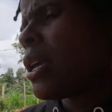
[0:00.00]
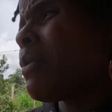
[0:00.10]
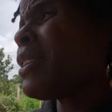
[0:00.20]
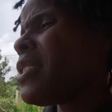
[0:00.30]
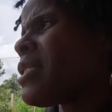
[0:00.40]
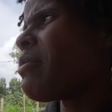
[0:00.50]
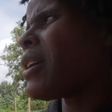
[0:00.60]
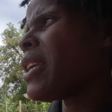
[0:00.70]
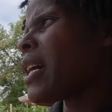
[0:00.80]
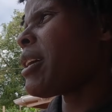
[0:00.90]
Imagine
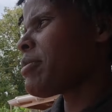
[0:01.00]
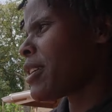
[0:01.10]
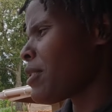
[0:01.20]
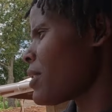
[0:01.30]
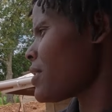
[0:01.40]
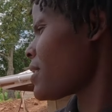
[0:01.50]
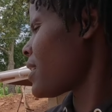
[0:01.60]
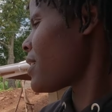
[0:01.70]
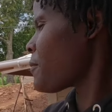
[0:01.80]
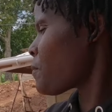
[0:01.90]
someone comes and wants,
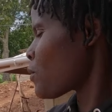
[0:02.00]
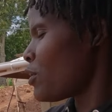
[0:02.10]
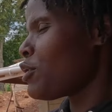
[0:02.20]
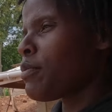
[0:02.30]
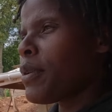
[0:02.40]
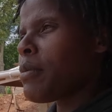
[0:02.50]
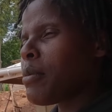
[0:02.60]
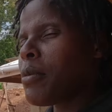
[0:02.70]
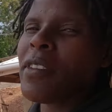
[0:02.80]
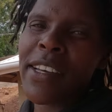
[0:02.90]
like, you need to pay me
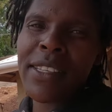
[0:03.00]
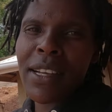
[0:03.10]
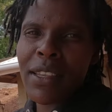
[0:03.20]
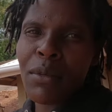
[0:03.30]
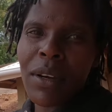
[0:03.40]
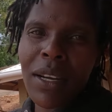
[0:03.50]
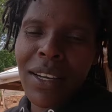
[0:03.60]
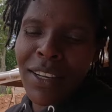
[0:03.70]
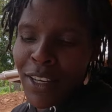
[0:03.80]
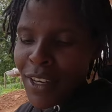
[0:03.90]
before I start the
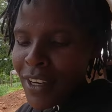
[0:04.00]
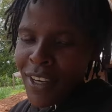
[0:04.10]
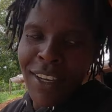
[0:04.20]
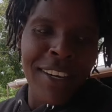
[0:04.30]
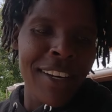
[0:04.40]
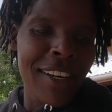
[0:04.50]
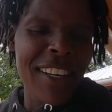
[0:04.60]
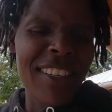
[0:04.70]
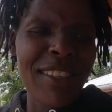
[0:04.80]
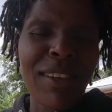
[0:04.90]
work.
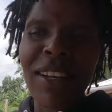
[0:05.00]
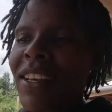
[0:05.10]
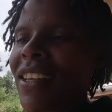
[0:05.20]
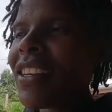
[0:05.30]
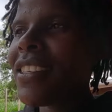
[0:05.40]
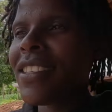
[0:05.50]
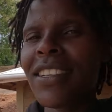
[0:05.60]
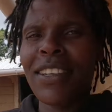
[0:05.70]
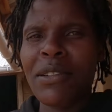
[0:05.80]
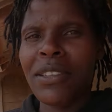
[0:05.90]
Does it go like that?
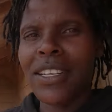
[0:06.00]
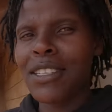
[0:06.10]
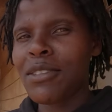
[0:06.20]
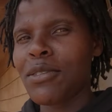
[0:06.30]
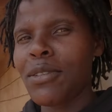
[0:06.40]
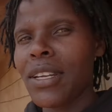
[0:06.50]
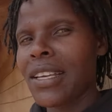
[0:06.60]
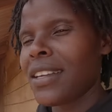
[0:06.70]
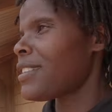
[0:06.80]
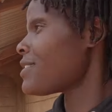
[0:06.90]
No, it does not go
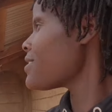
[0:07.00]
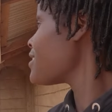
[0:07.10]
like that.